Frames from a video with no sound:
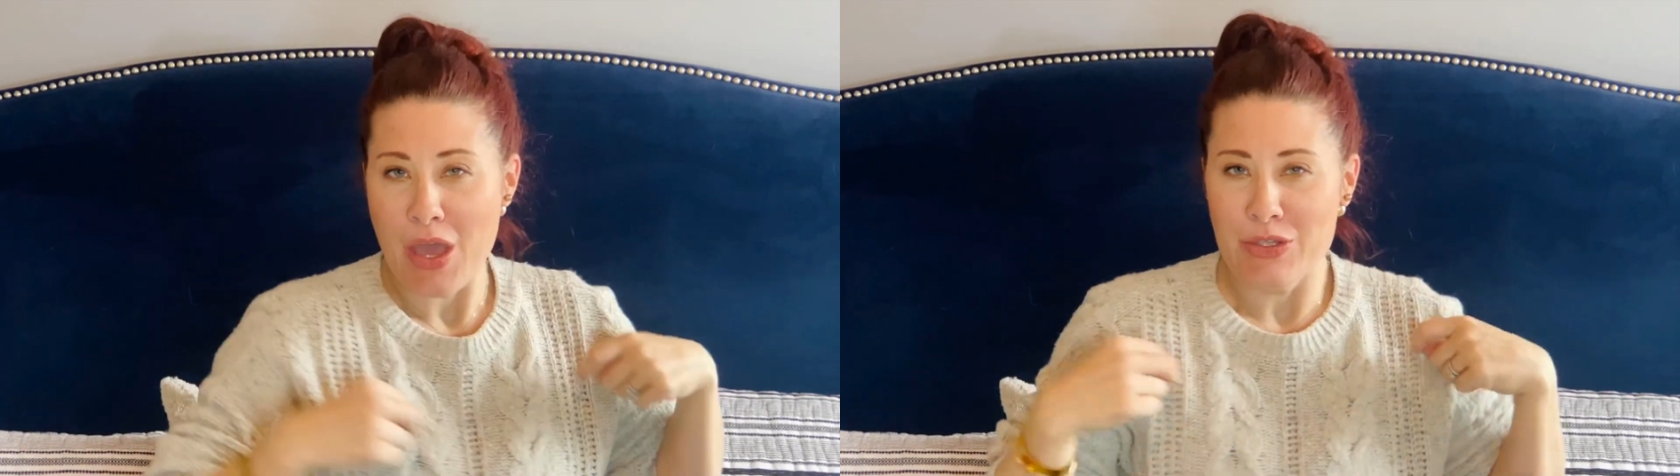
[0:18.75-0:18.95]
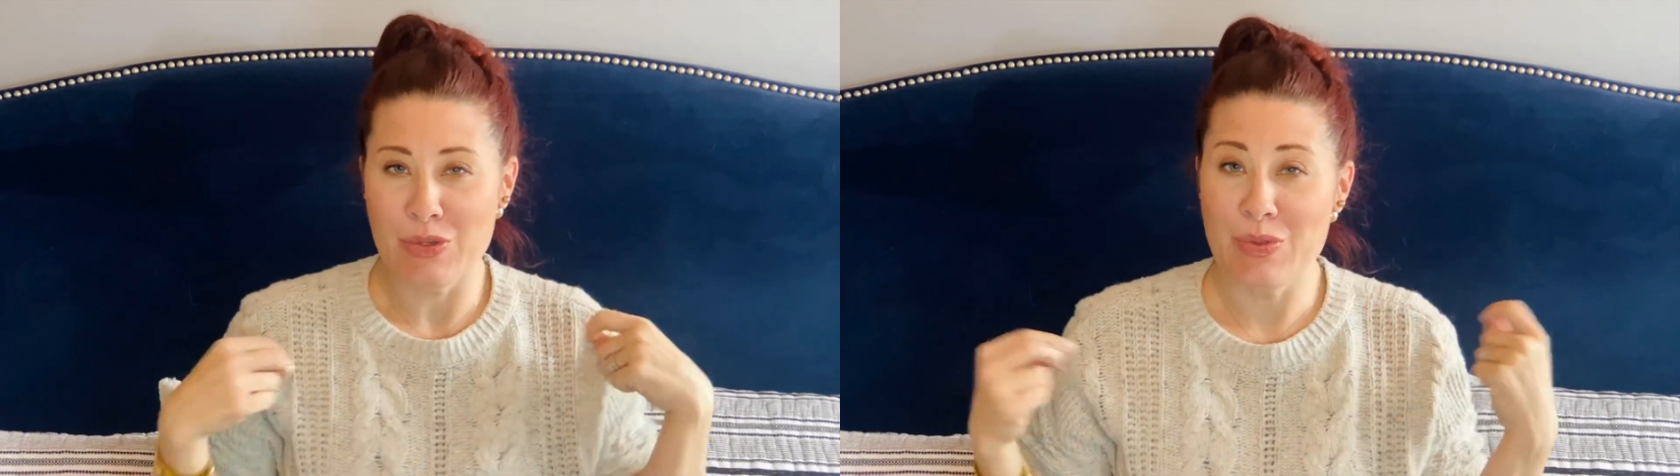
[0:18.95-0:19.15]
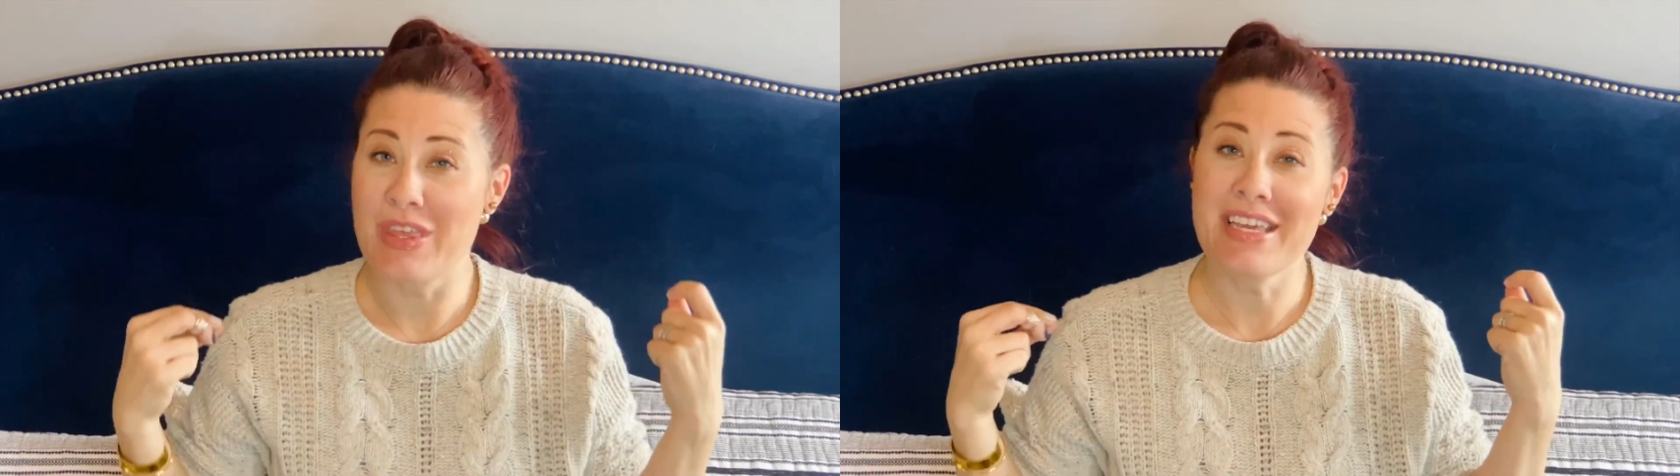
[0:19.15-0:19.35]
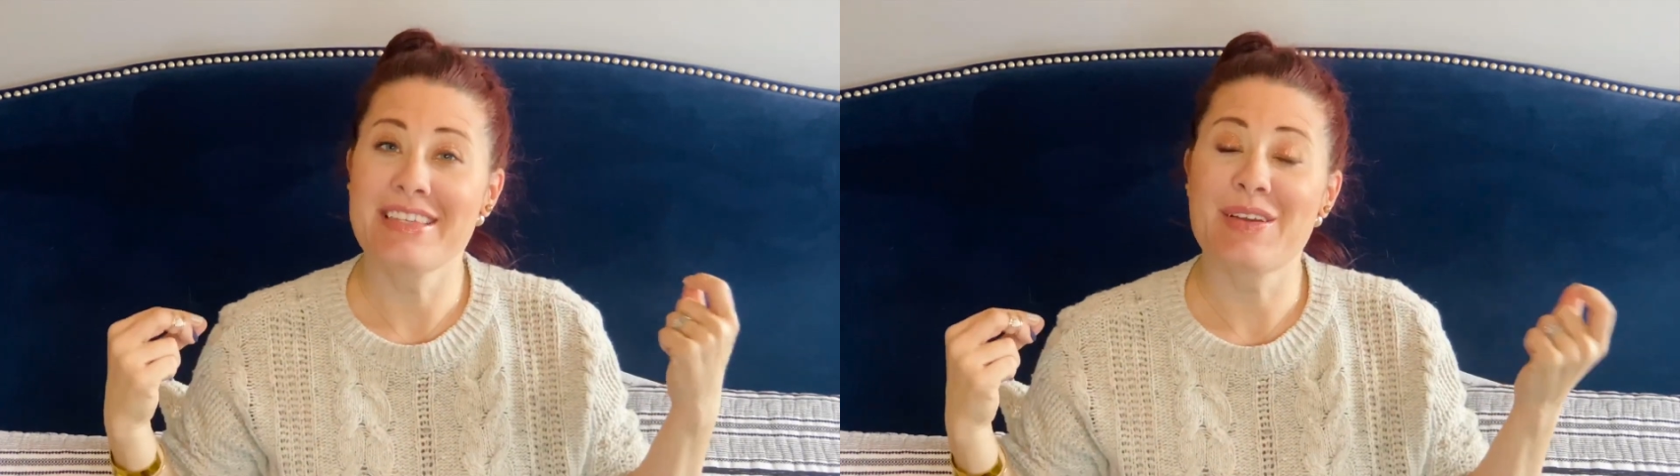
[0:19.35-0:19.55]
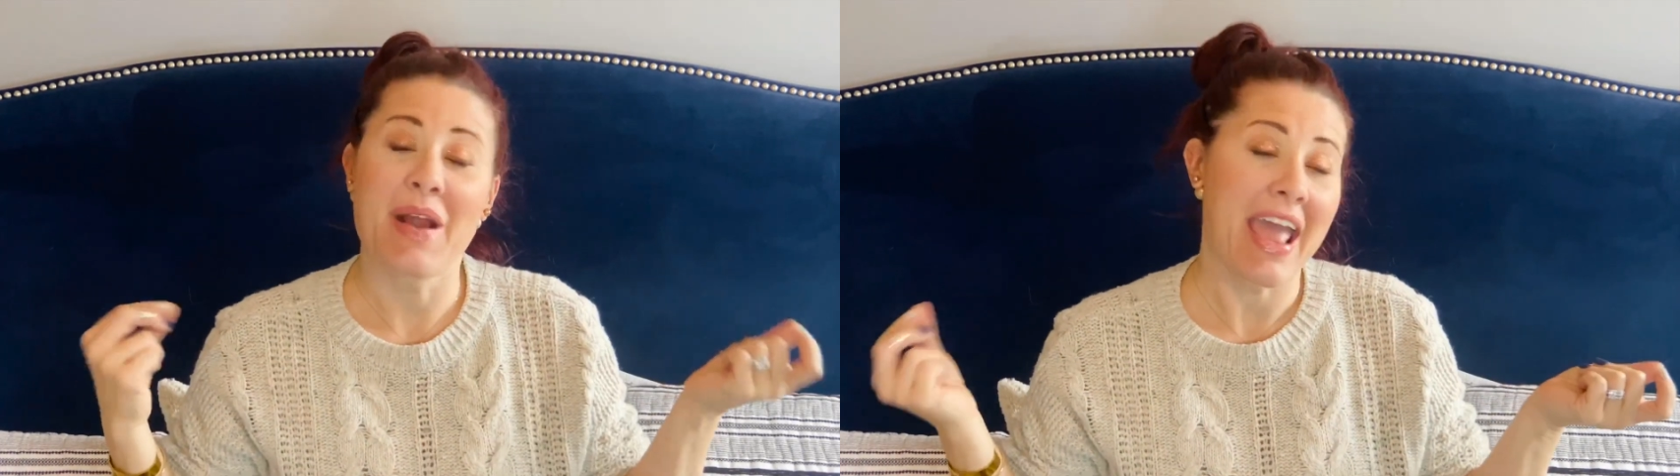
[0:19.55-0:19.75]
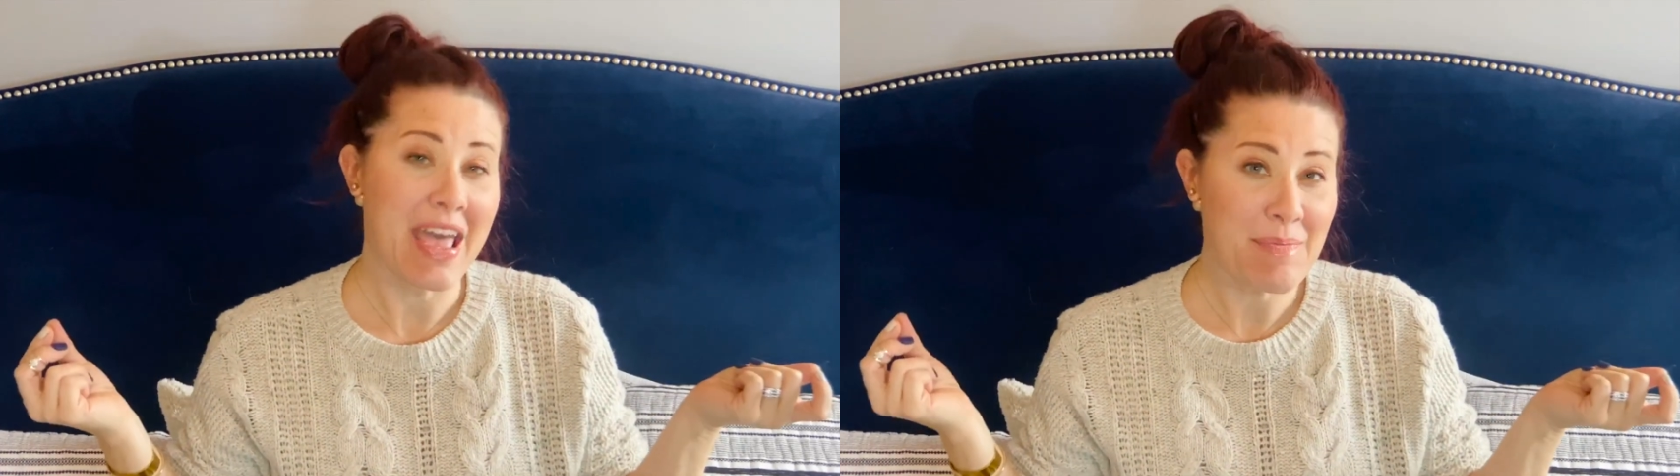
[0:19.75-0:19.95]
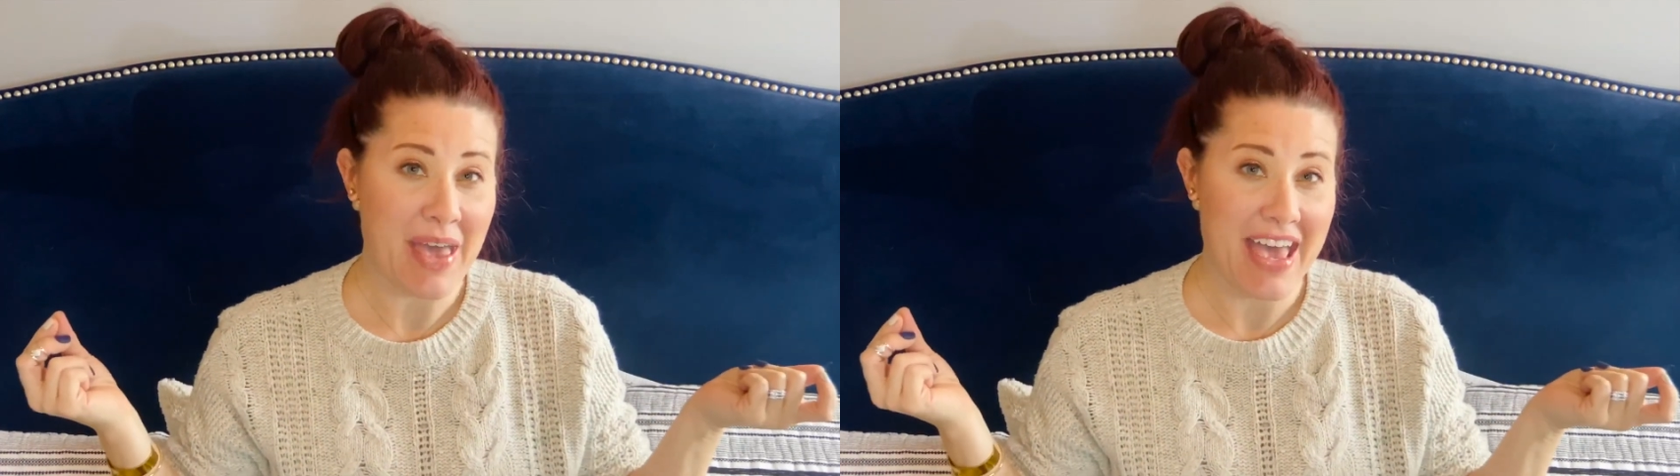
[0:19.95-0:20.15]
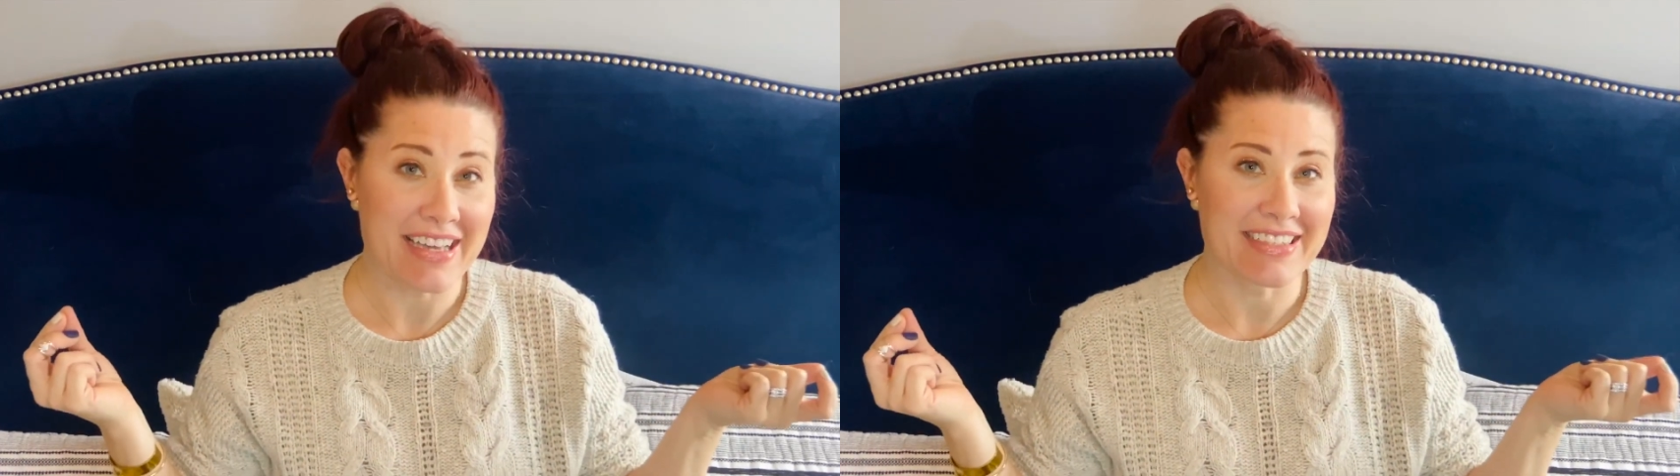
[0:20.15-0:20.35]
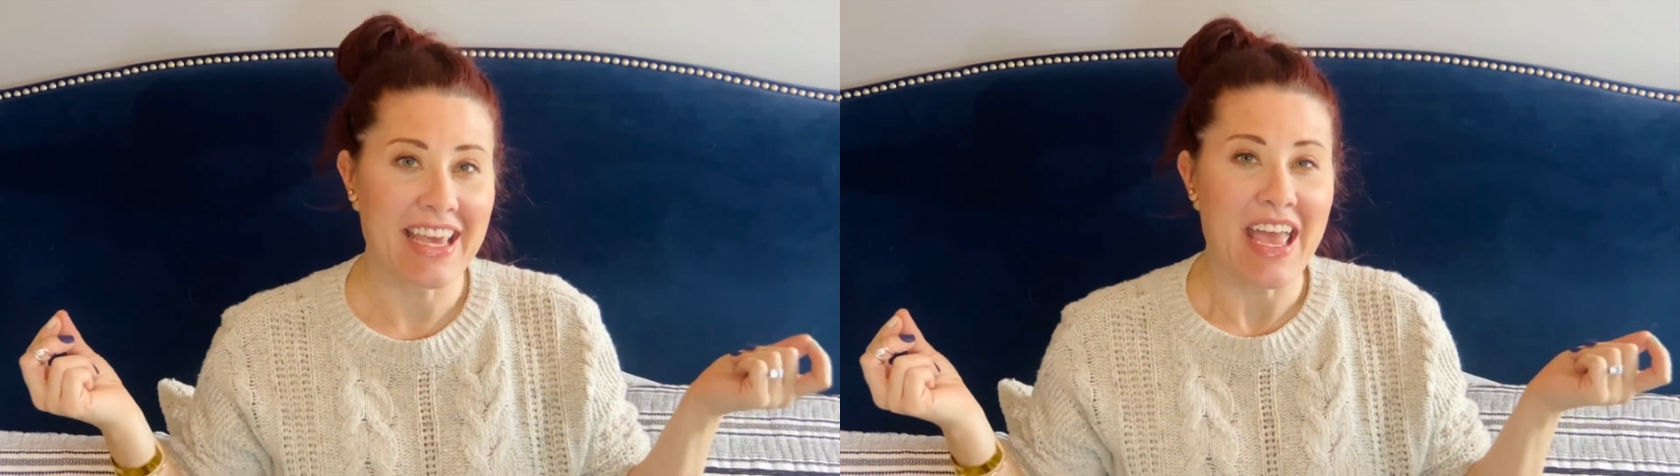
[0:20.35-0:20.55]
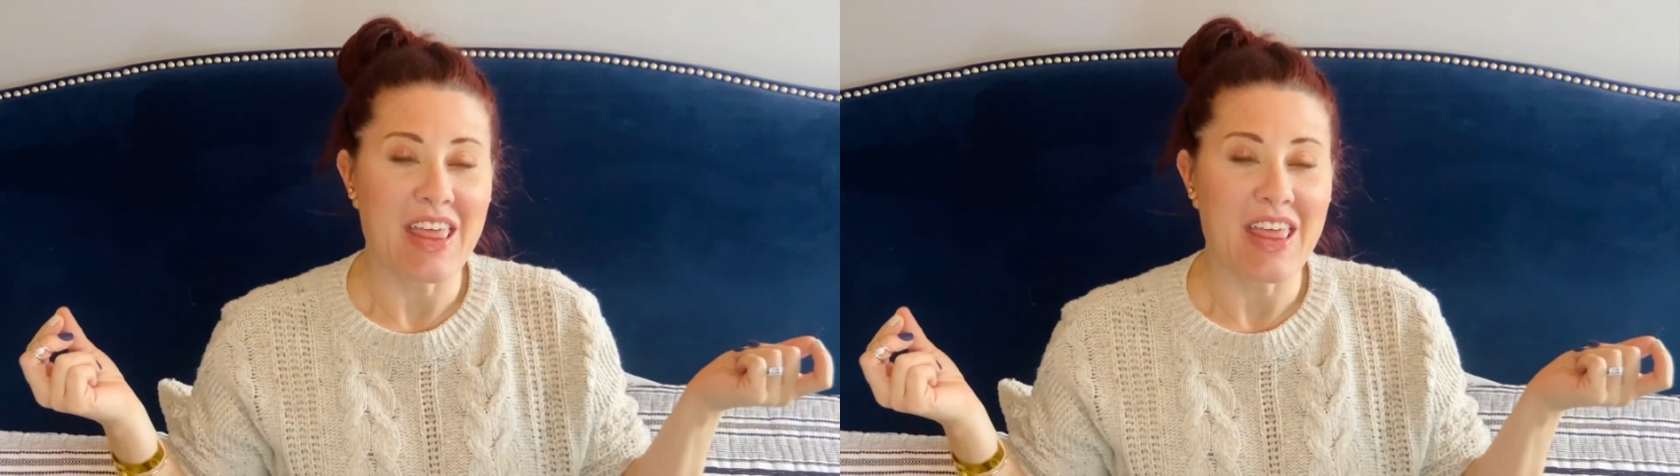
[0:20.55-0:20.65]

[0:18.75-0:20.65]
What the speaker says: So these are handbags